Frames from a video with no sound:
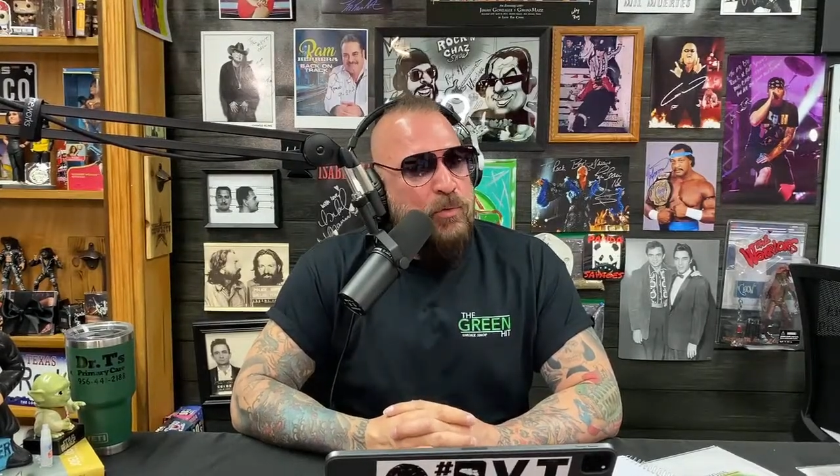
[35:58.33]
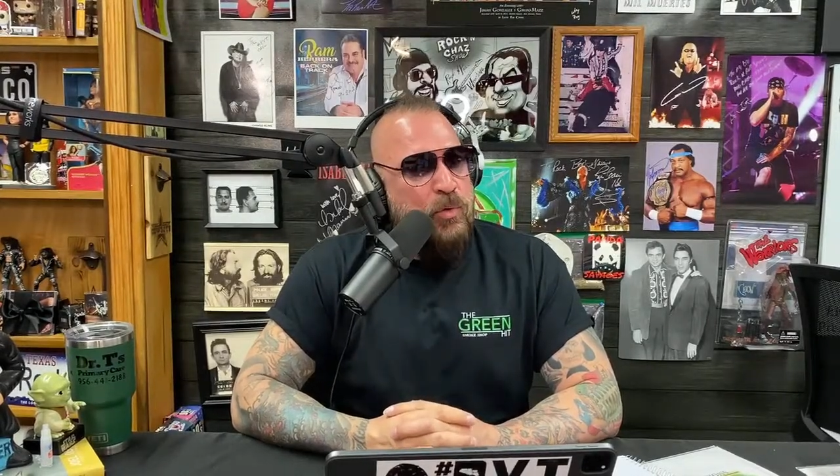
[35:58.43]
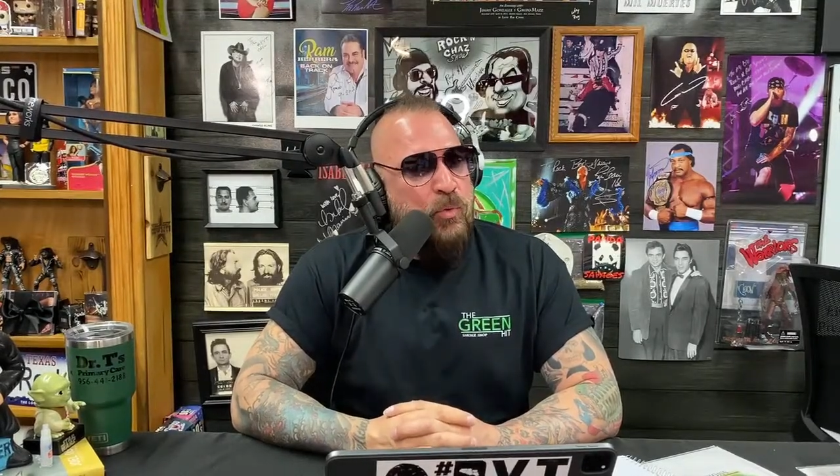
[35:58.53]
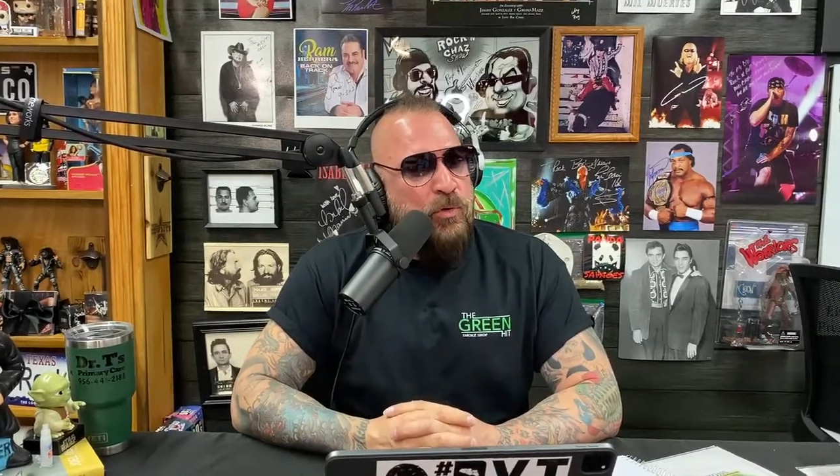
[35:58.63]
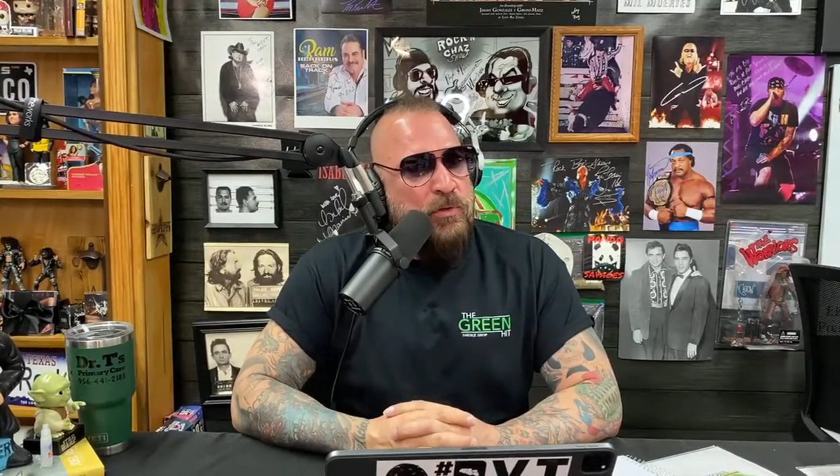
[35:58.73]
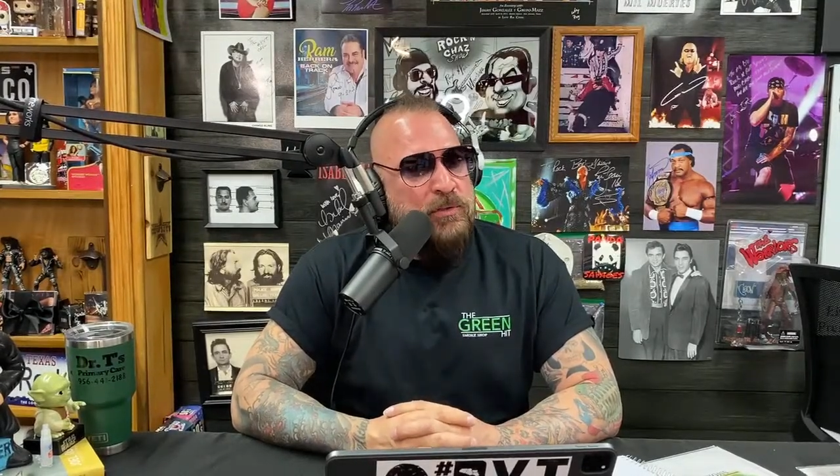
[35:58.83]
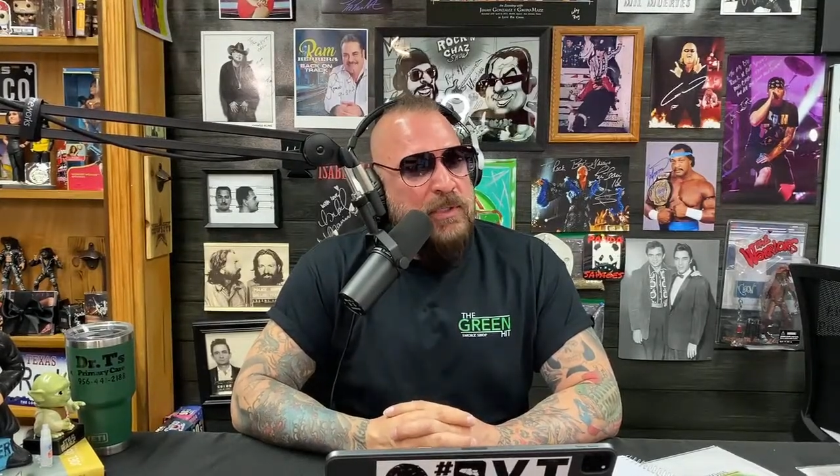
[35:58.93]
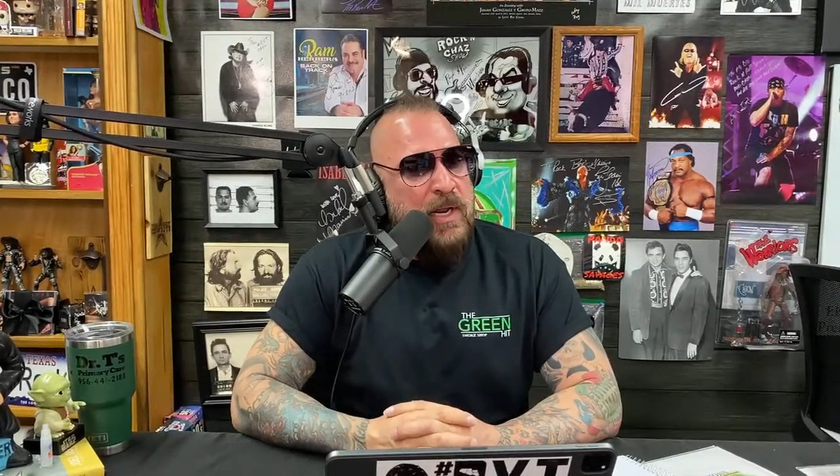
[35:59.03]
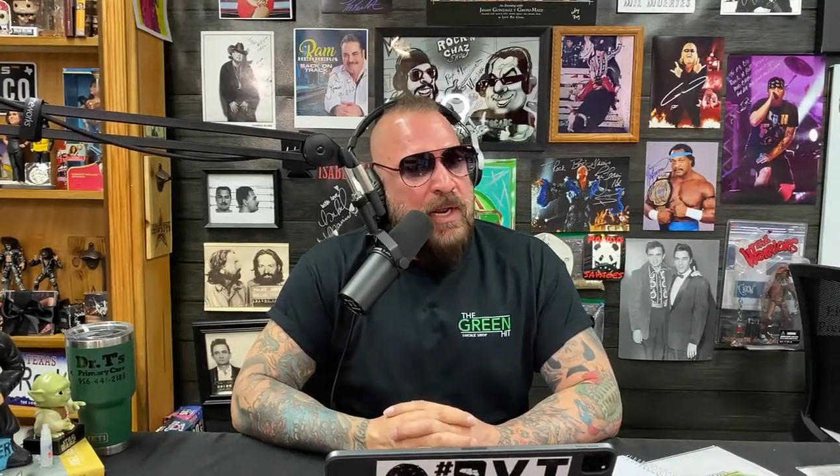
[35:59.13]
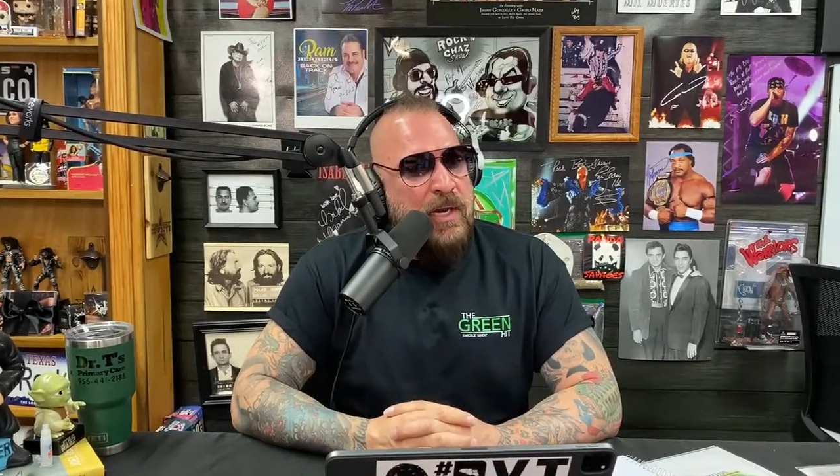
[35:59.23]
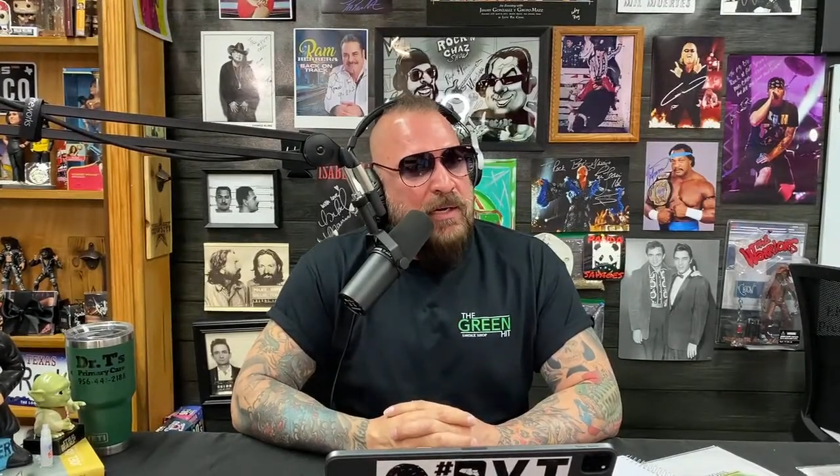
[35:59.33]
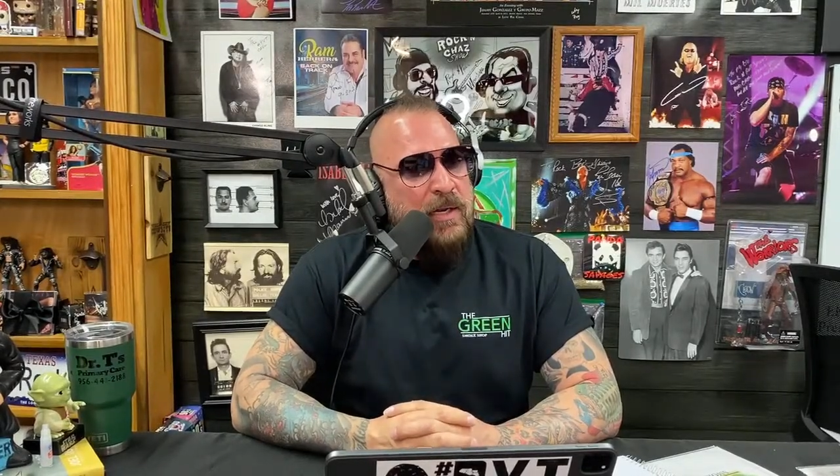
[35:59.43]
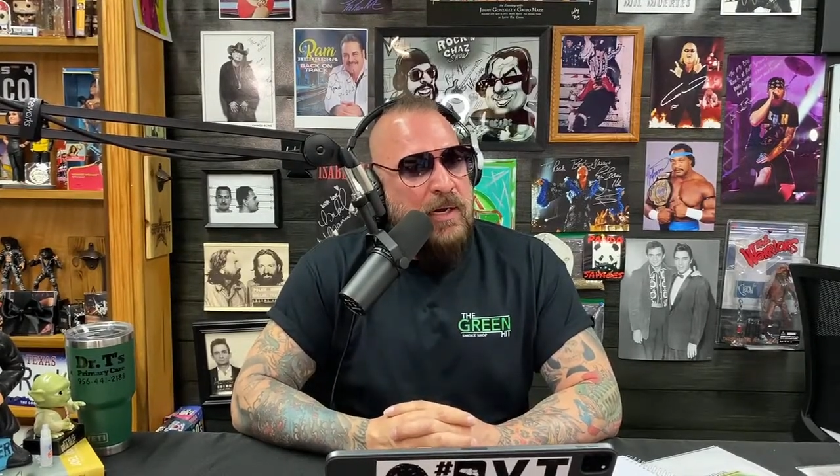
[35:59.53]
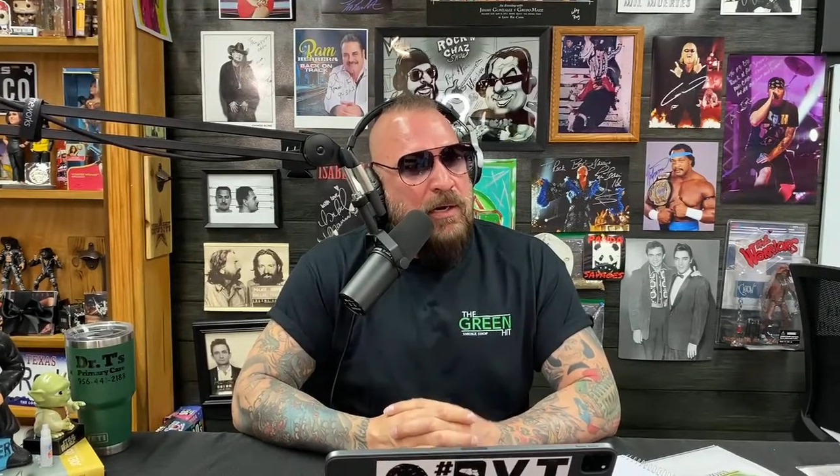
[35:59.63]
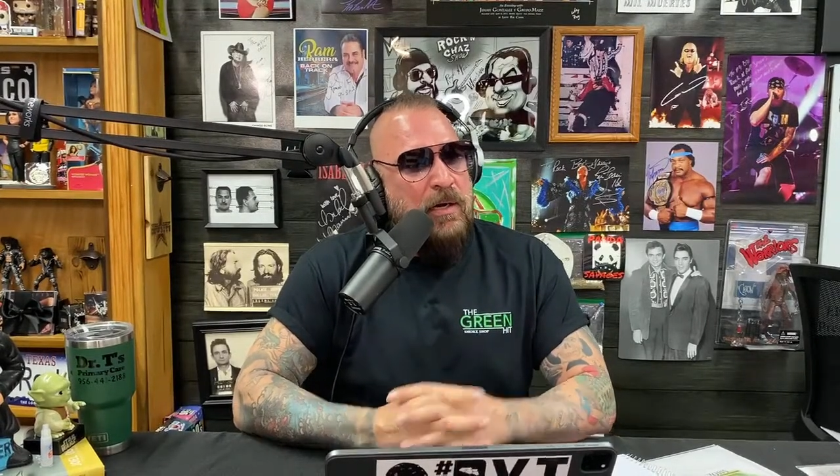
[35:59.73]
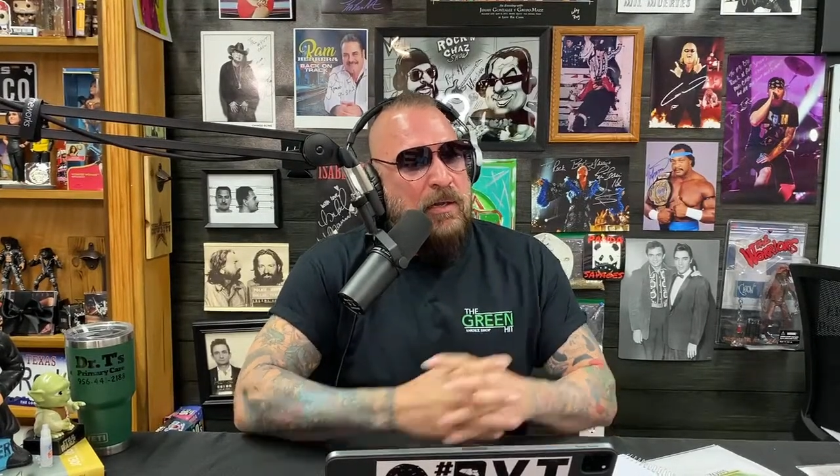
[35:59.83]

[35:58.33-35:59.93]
tours and